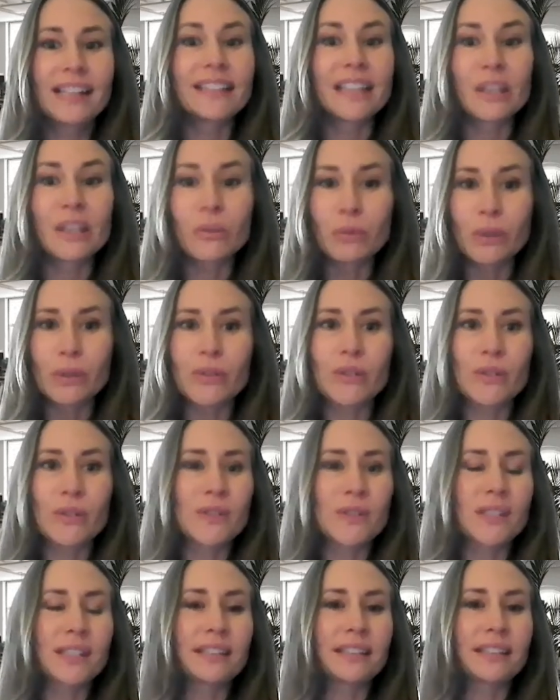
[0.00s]
like
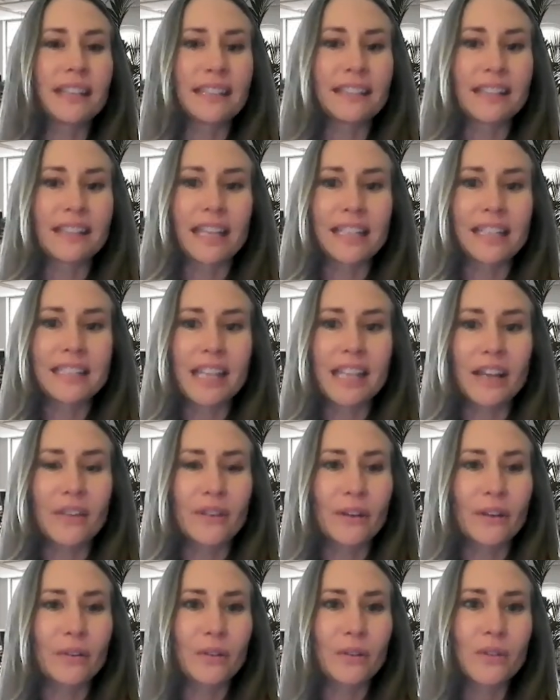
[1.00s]
realtors and, and like
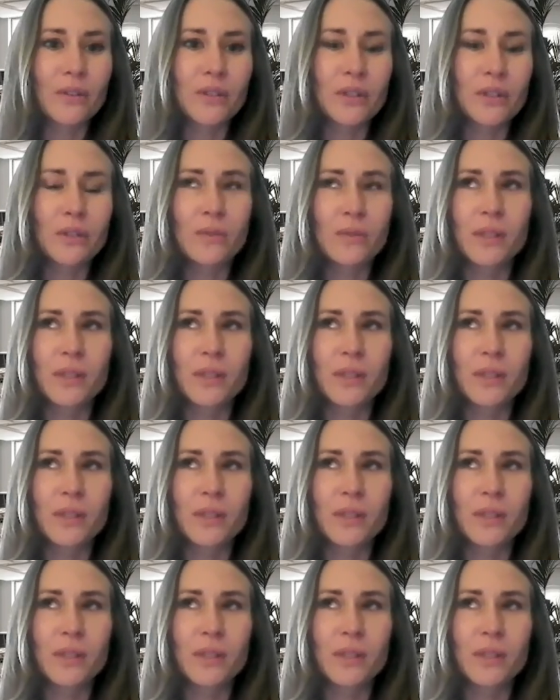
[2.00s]
tech founders do.